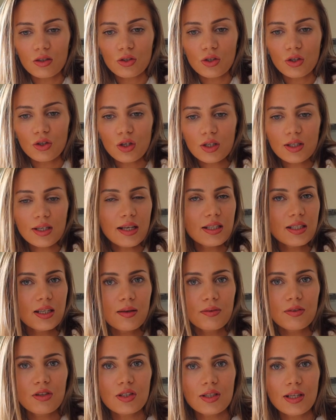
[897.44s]
just let
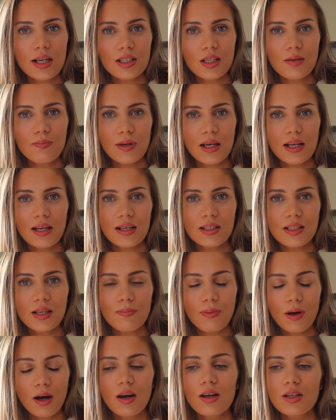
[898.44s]
it be, let
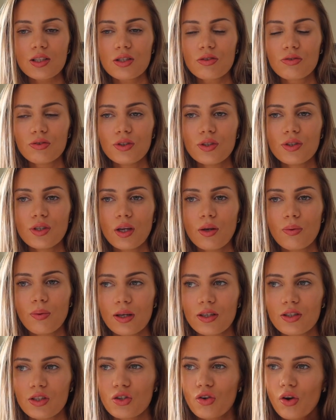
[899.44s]
it pass through you
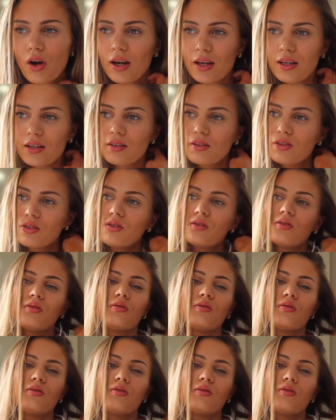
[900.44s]
and try and